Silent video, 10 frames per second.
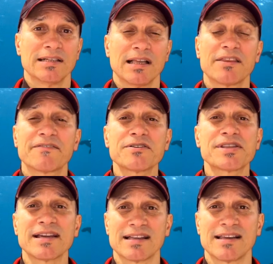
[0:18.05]
Now, the first
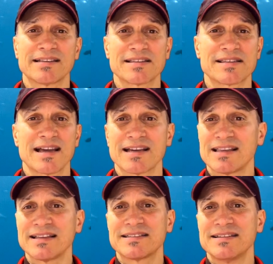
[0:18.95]
thing I'd like to say, I'd
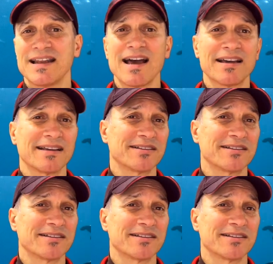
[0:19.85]
like to not